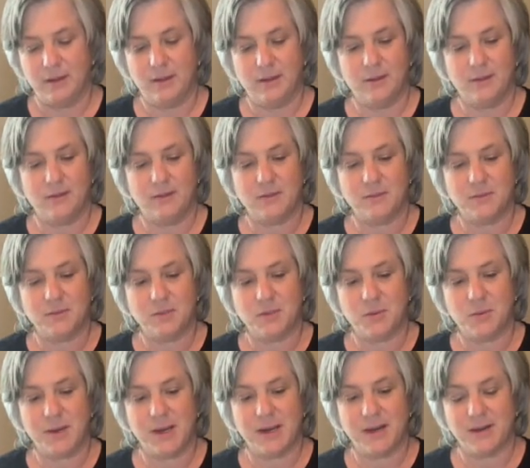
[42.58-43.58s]
some
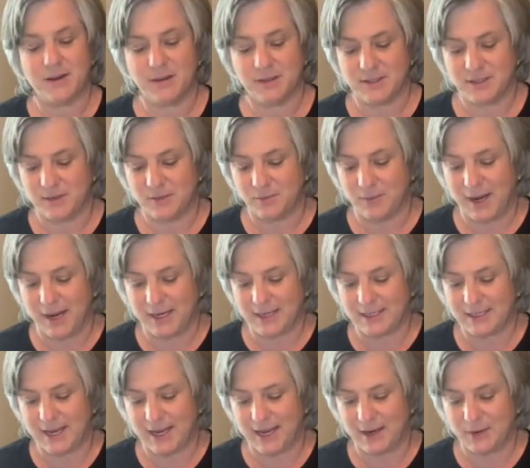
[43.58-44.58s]
squares and
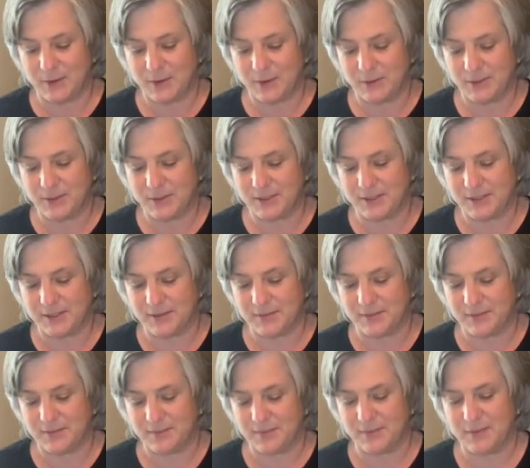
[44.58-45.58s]
rectangles,
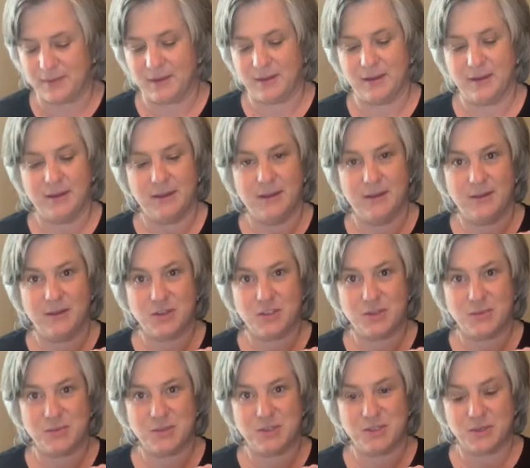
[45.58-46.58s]

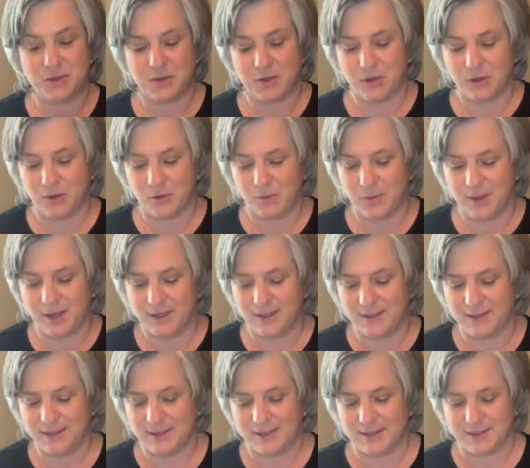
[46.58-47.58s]
some circular
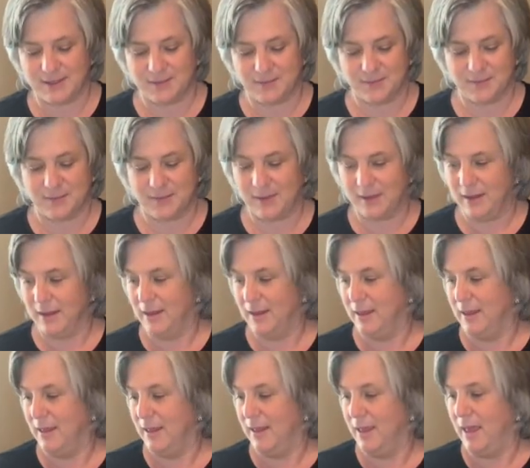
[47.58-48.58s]
ones.
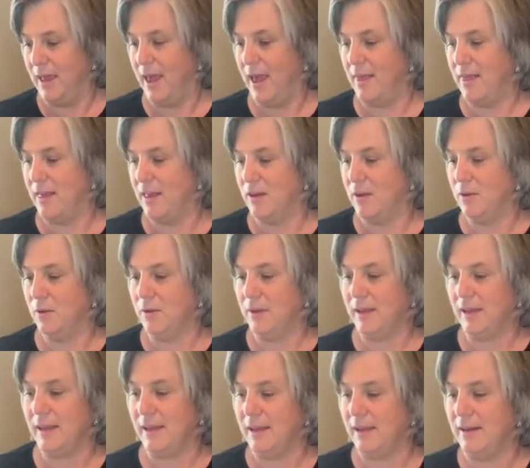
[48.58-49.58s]
And then you'll
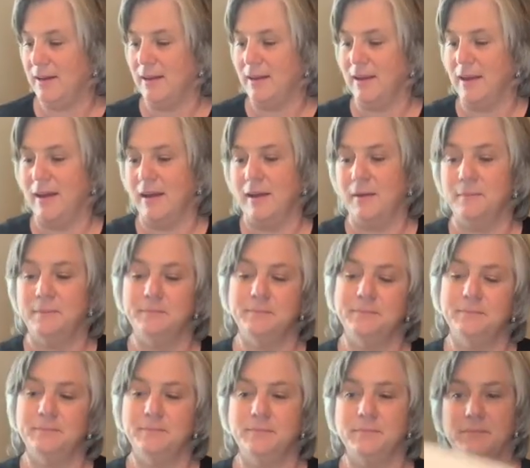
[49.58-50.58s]
need
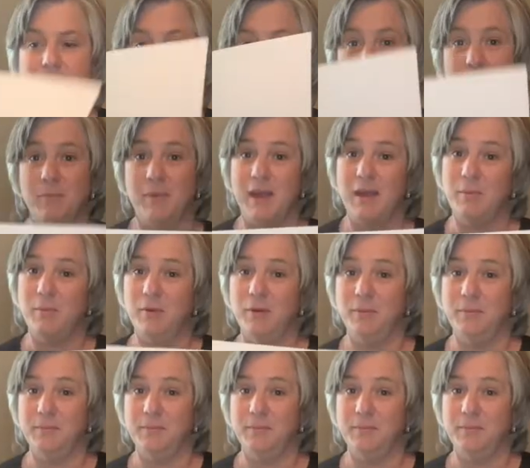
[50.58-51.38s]
some paper,